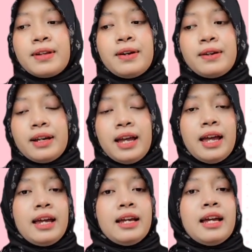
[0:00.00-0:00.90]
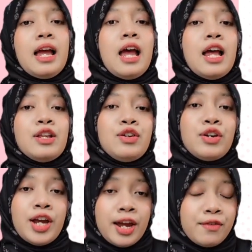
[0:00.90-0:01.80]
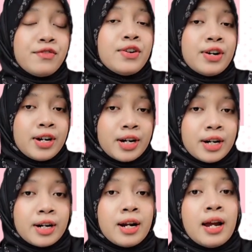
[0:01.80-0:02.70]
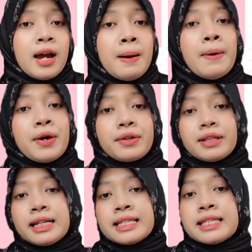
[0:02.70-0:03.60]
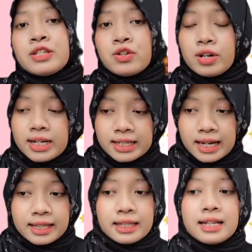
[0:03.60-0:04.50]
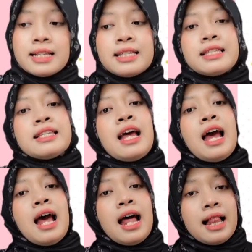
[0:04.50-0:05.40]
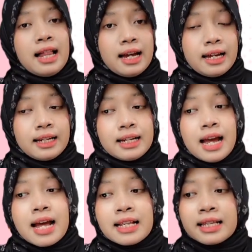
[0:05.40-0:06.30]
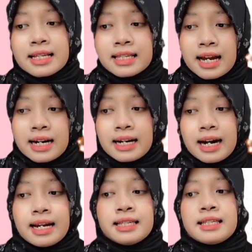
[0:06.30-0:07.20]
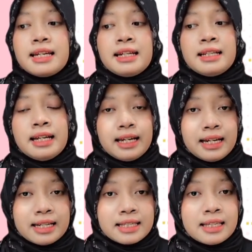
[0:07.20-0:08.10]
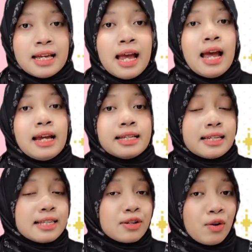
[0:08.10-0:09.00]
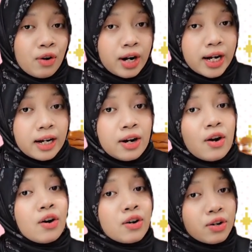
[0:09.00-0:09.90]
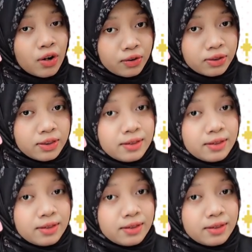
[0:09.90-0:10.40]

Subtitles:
Okay. You have heard about this true sentence, right? The sun rises in the east. Is this correct or not?